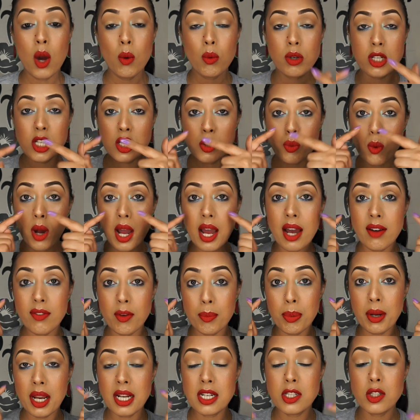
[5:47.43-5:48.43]
which is why I've
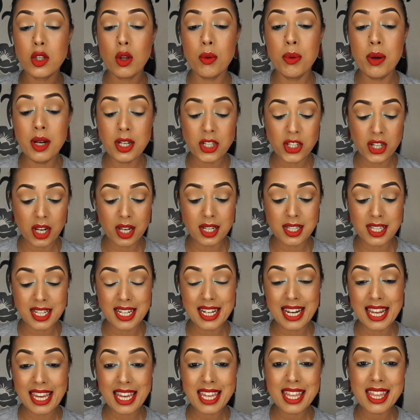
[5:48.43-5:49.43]
applied so much
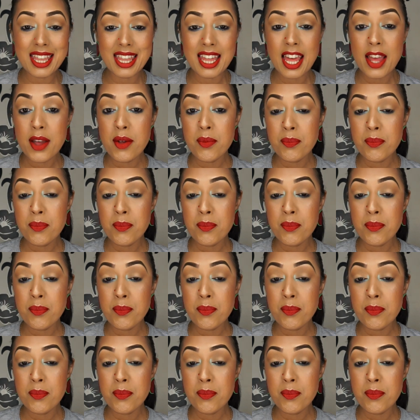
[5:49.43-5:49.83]
underneath.